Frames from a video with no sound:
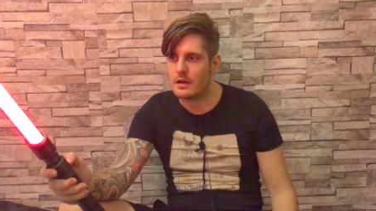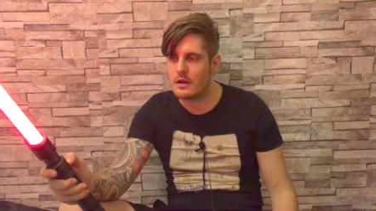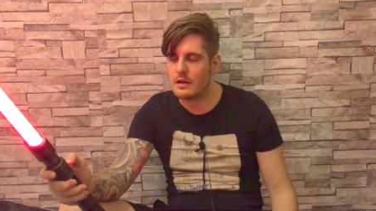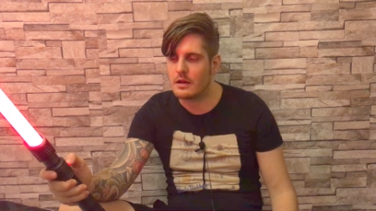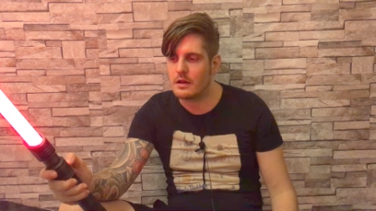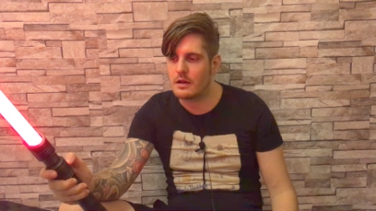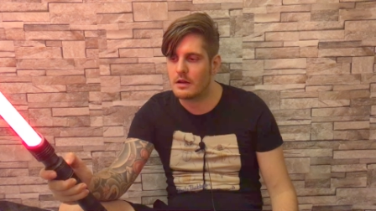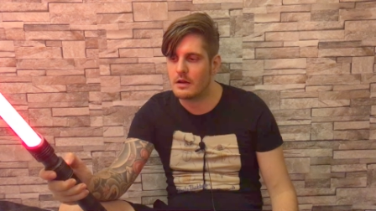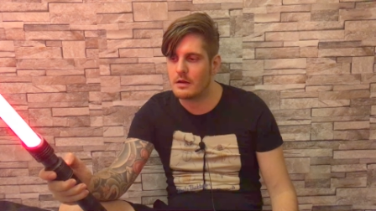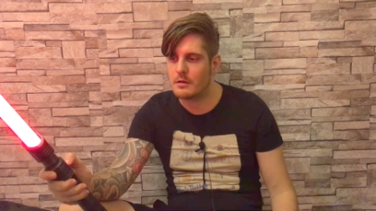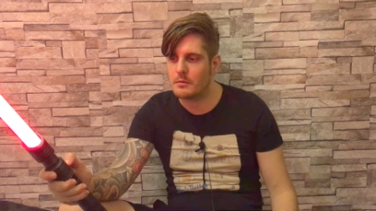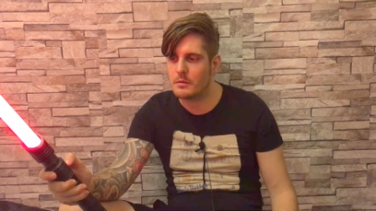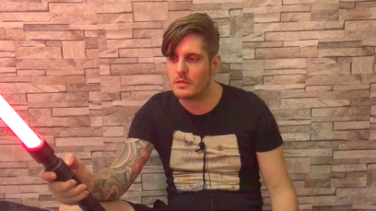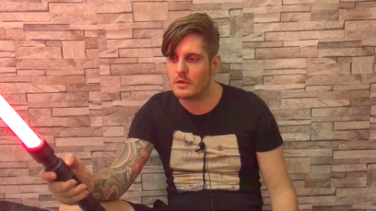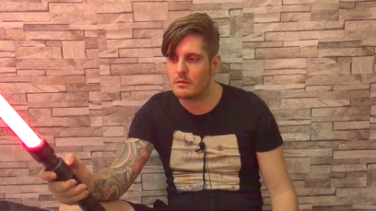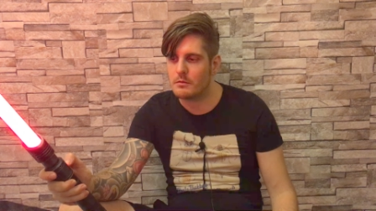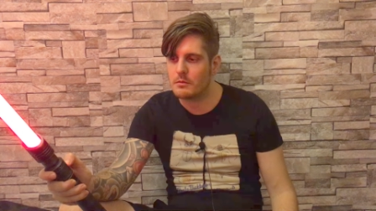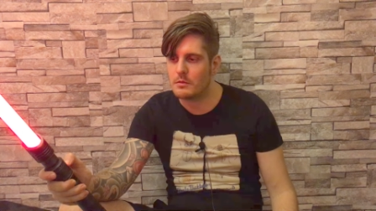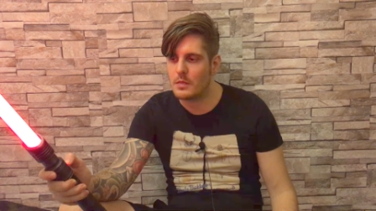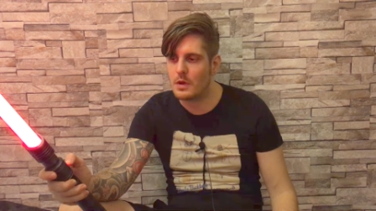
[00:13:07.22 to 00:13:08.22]
Um,
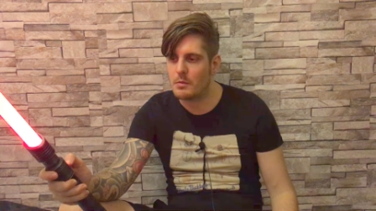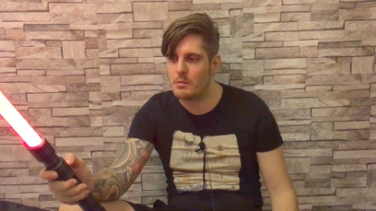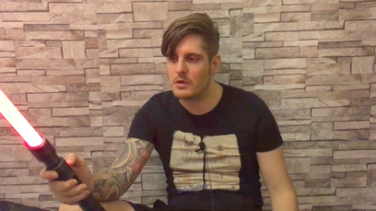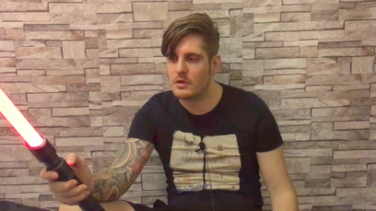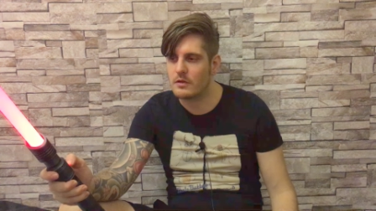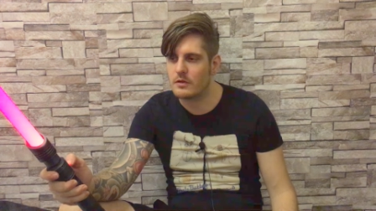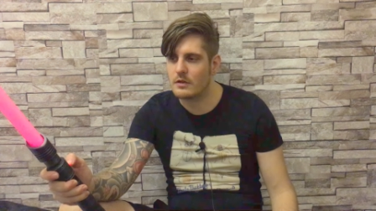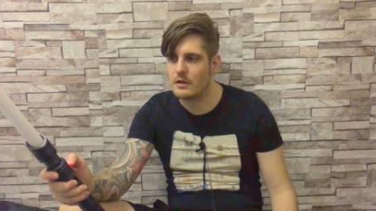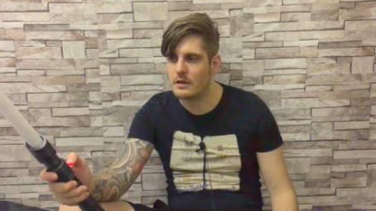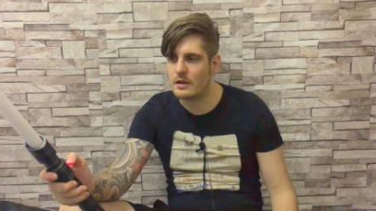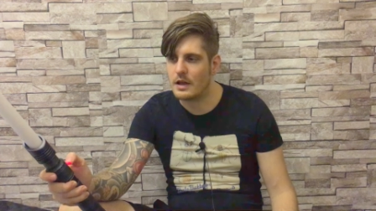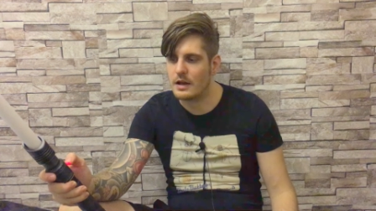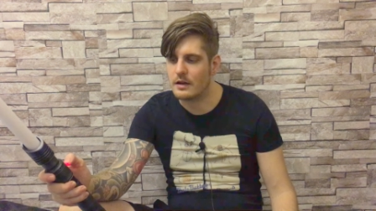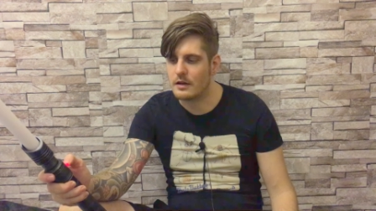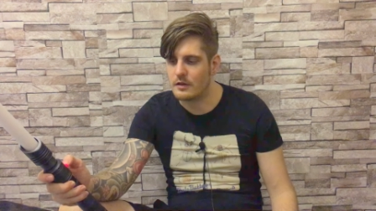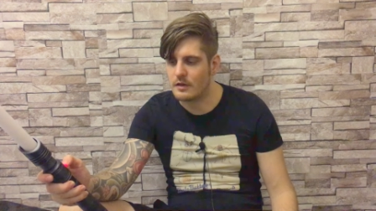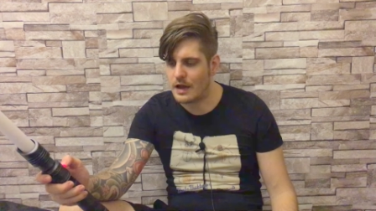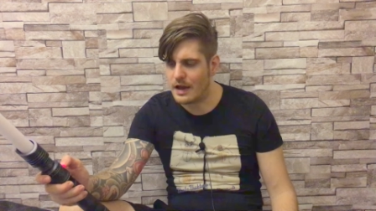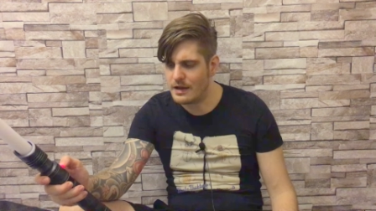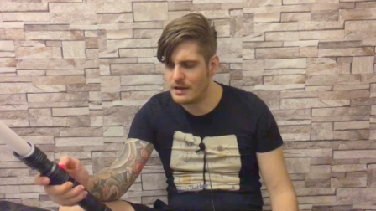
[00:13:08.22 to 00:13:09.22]
maybe it's not like
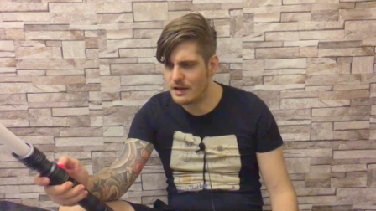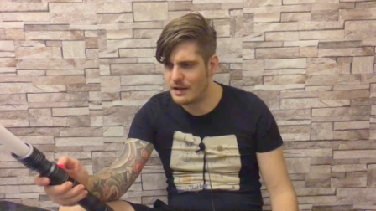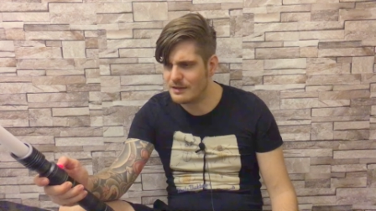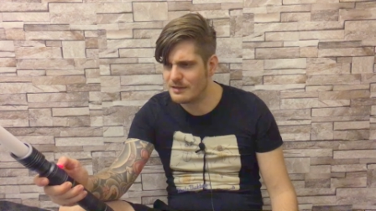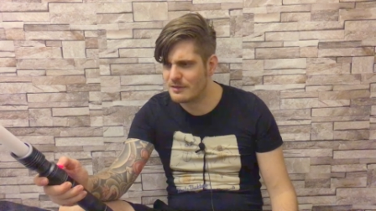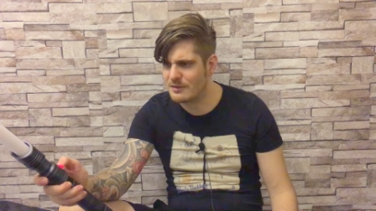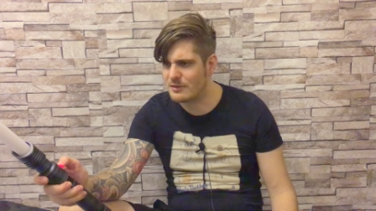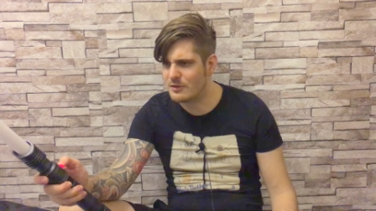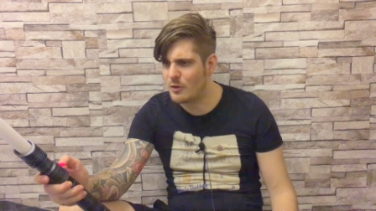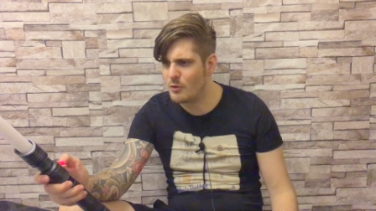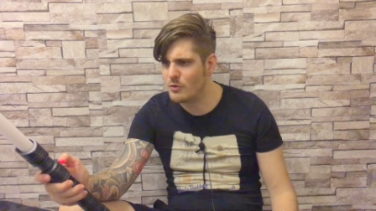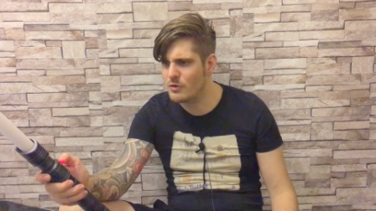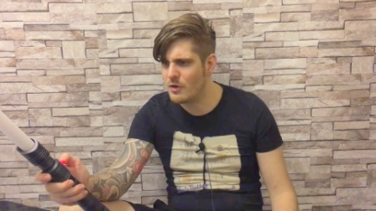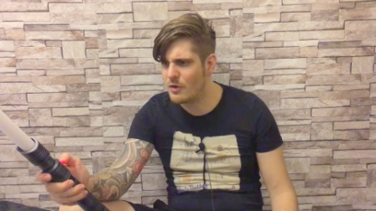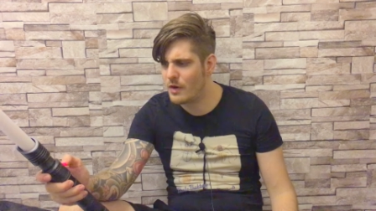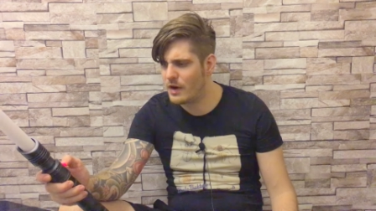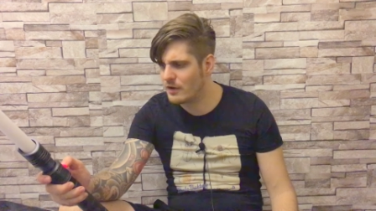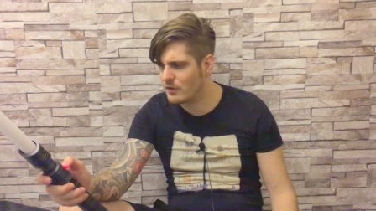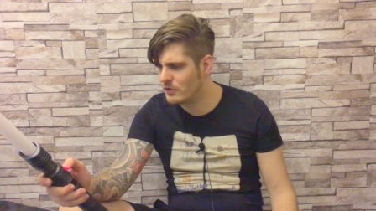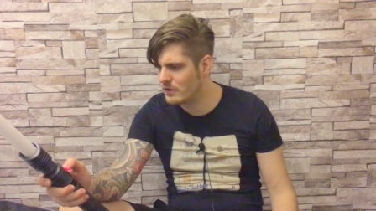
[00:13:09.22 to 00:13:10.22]
this. I, I don't
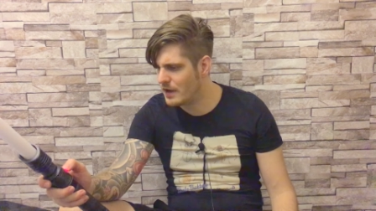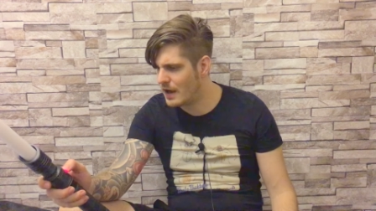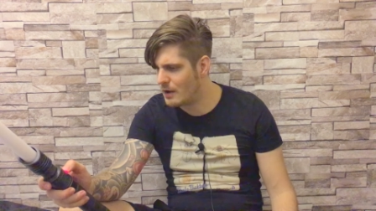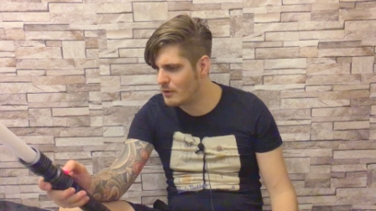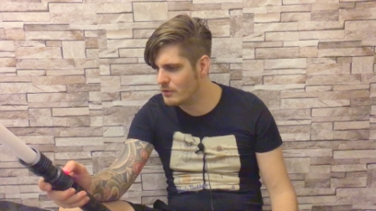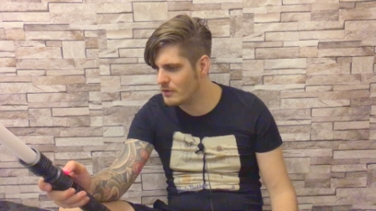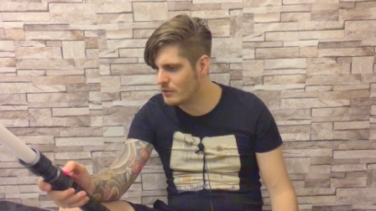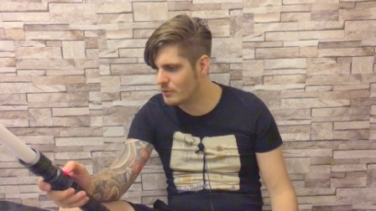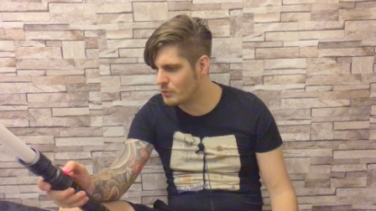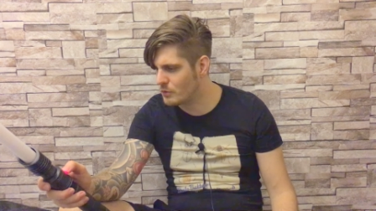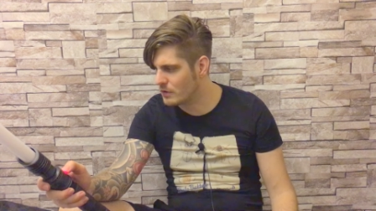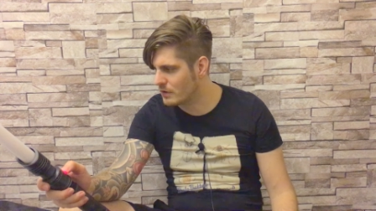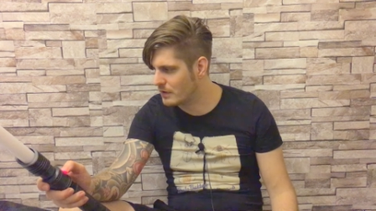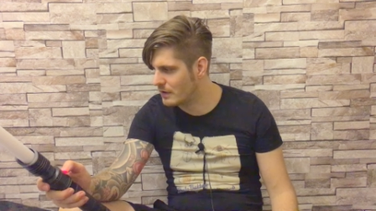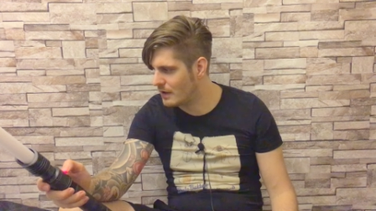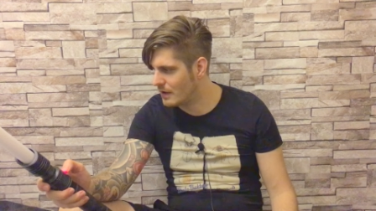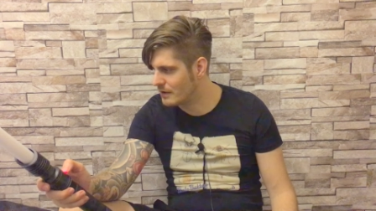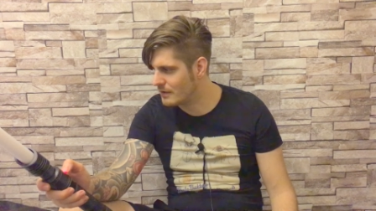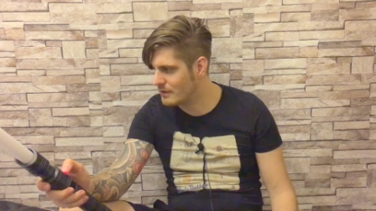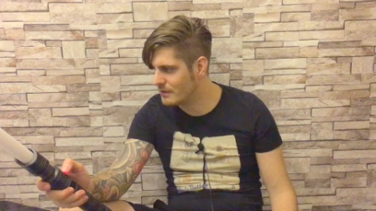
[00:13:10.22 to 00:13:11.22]
know actually how this works
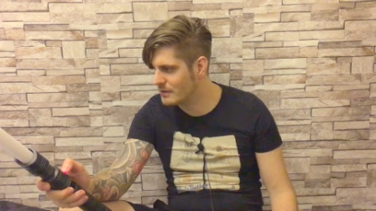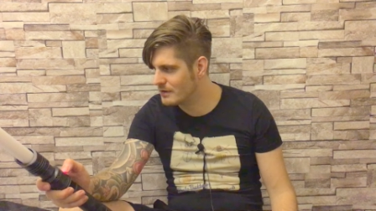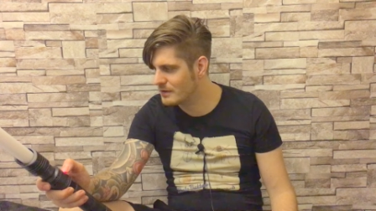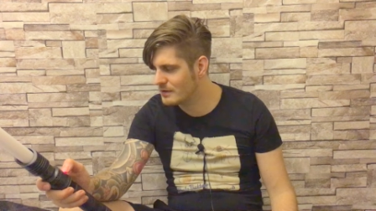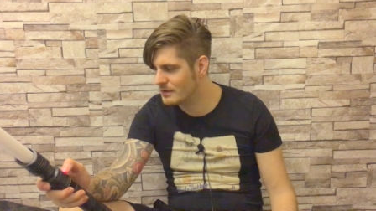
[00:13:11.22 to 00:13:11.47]
yet.